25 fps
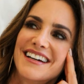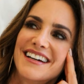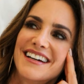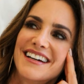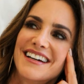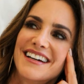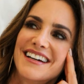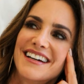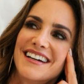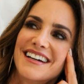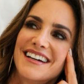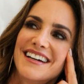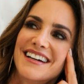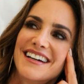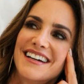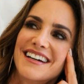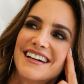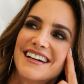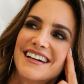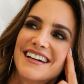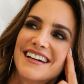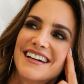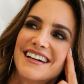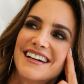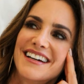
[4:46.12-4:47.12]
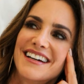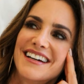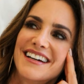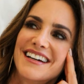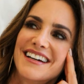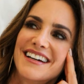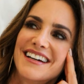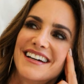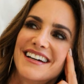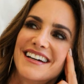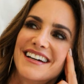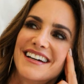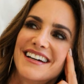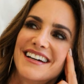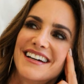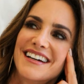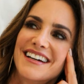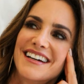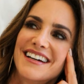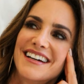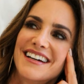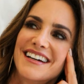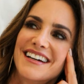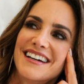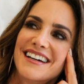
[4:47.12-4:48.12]

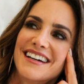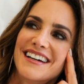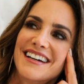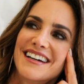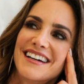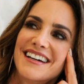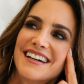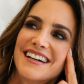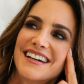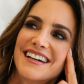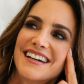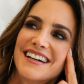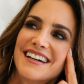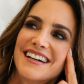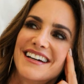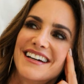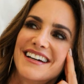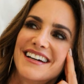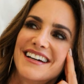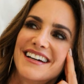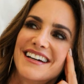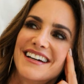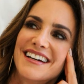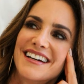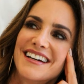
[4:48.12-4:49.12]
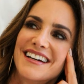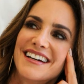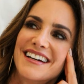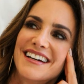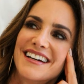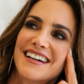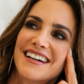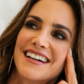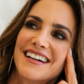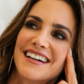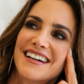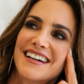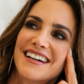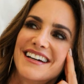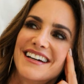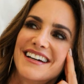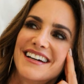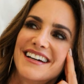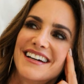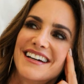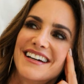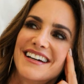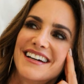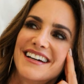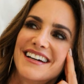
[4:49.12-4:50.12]

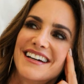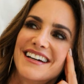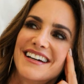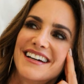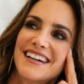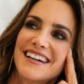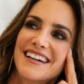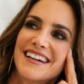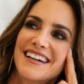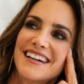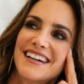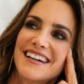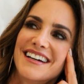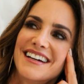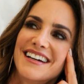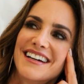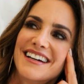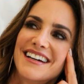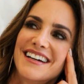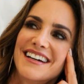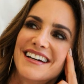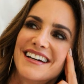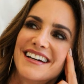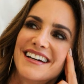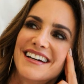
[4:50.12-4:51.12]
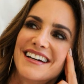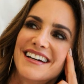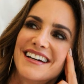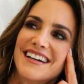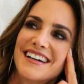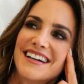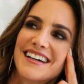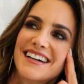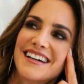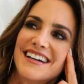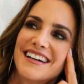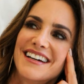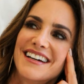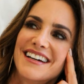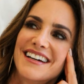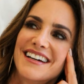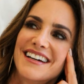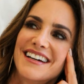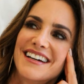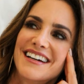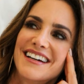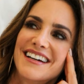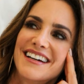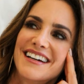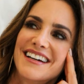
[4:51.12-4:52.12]

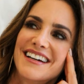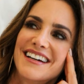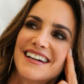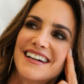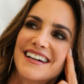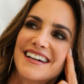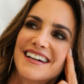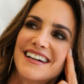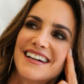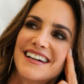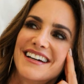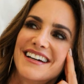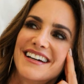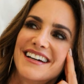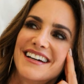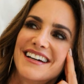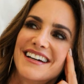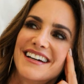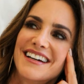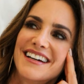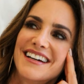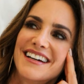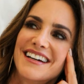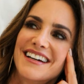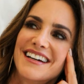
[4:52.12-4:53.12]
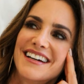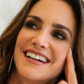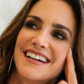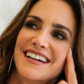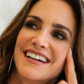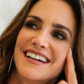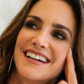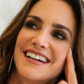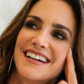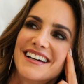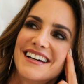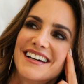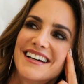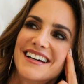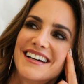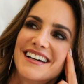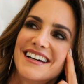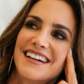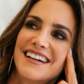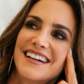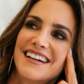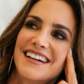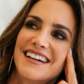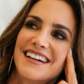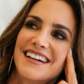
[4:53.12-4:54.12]
The face doesn't move, so there is nothing to read.